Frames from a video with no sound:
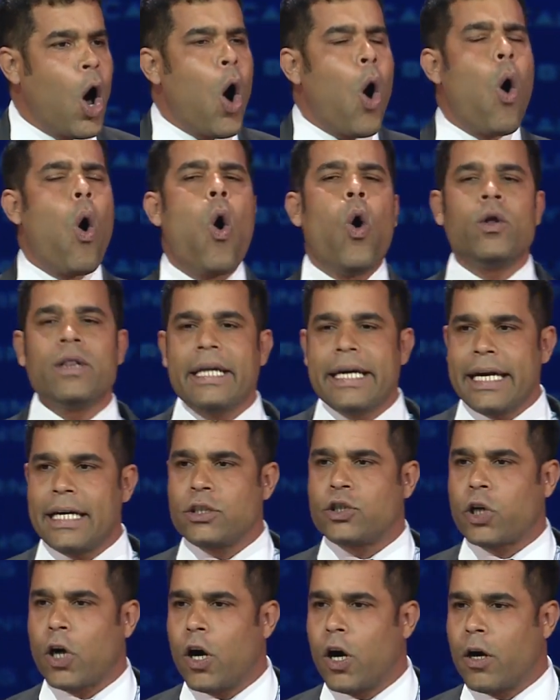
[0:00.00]
only in
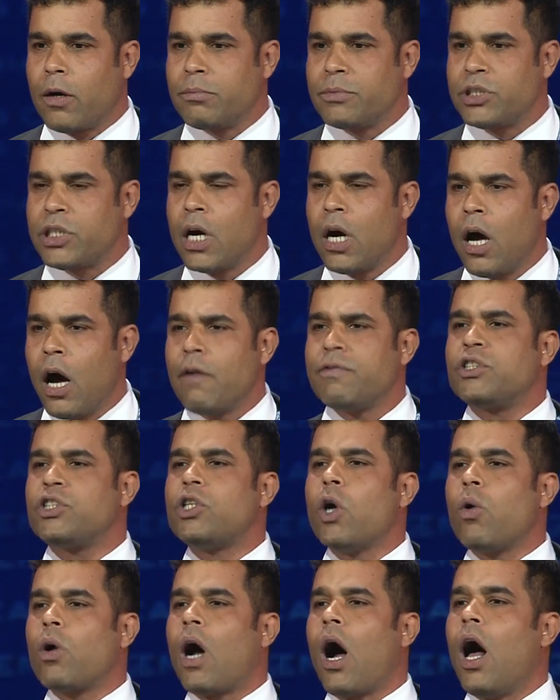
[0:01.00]
terms of
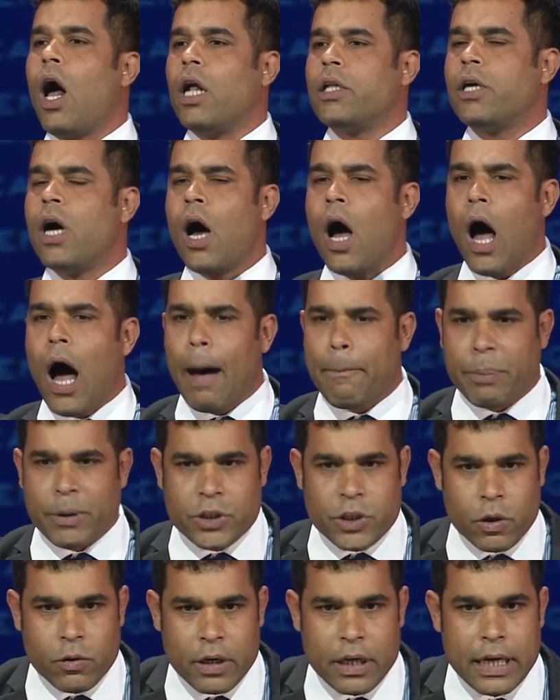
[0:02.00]
so-called
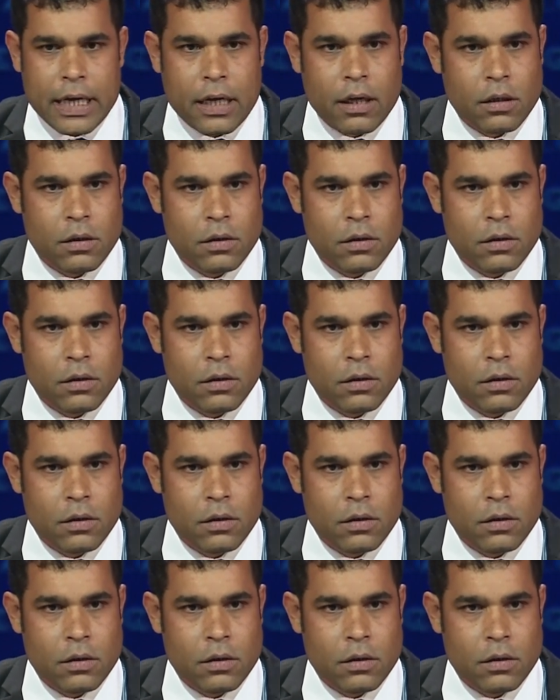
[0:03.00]
opportunity.